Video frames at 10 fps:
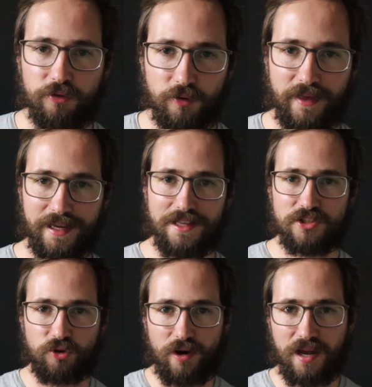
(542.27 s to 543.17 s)
through, like
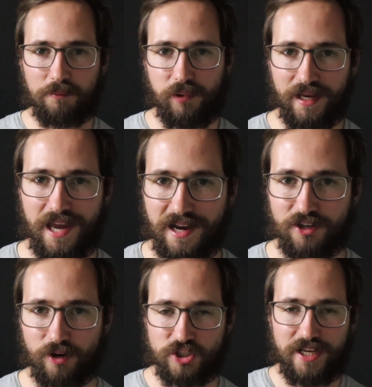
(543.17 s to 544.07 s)
Instagram, play Candy
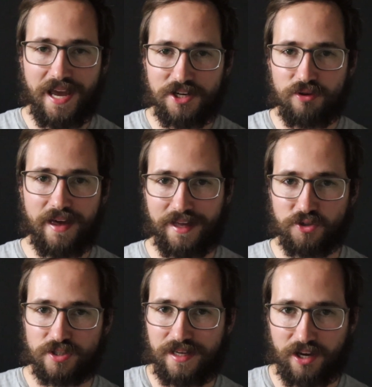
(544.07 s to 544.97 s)
Crush. You can't do that and
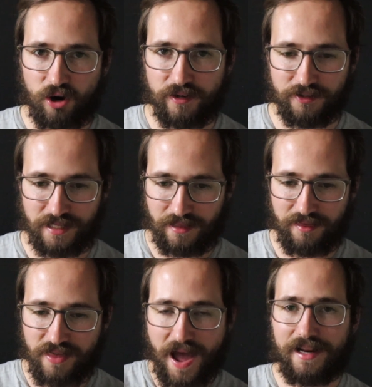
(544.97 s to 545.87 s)
just get car deals. Like,
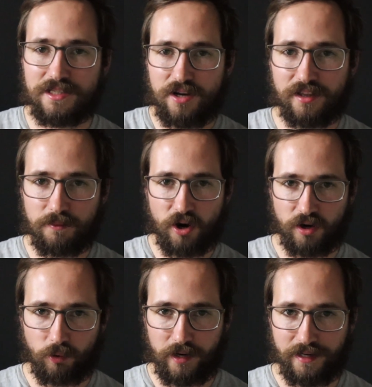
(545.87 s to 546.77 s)
that is not the
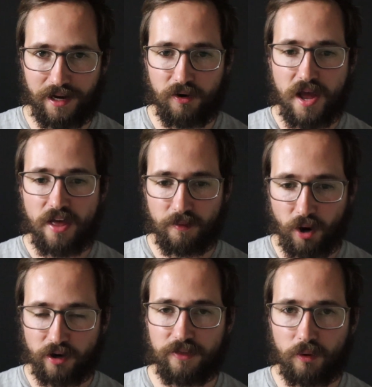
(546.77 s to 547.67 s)
market we're in now. The
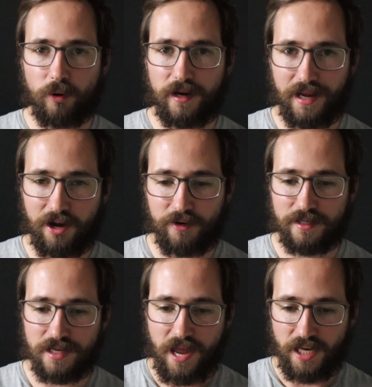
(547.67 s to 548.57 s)
market that we're in now
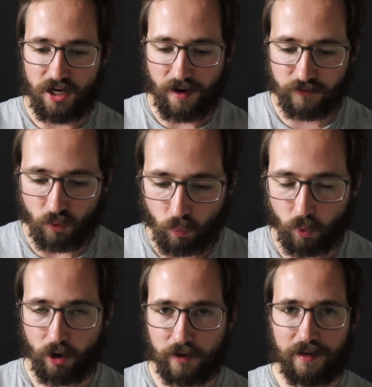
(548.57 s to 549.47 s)
is you have to
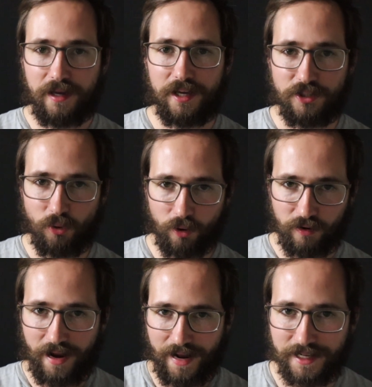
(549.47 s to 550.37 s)
work
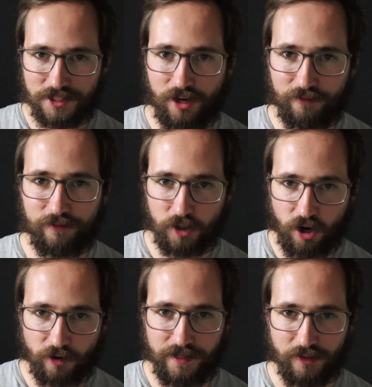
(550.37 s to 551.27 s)
your ass off for
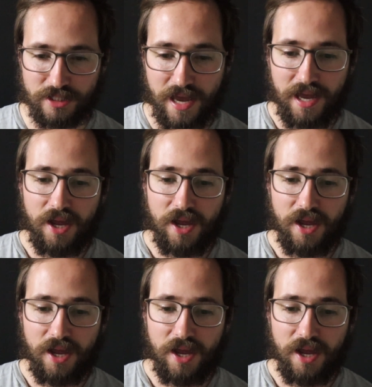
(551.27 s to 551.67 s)
car deals.